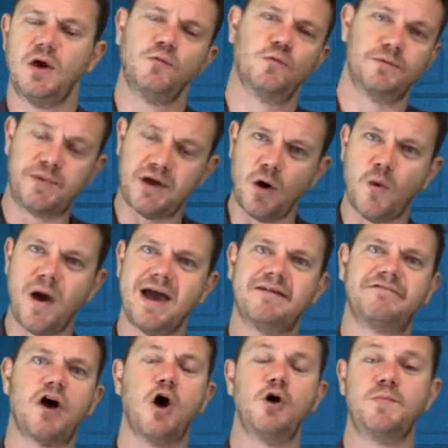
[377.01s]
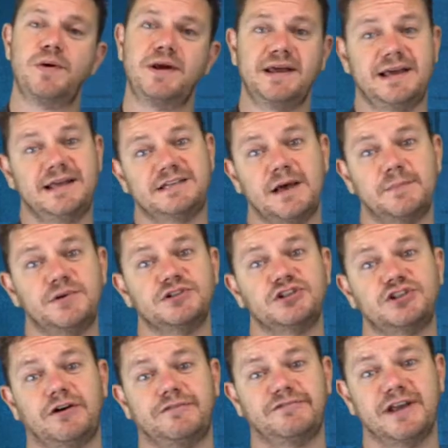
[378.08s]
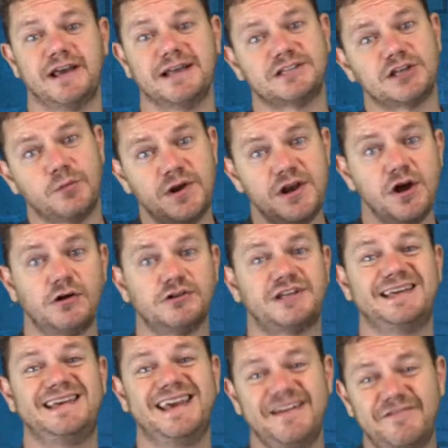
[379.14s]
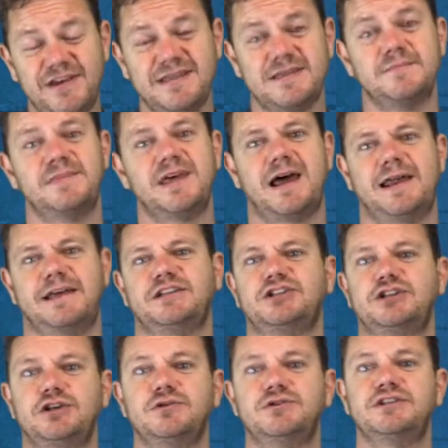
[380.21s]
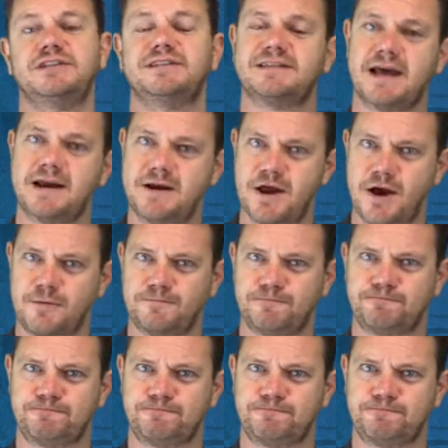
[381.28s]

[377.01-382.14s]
Would be a way of opening it up and softening it. So we're not giving them that excuse to say no.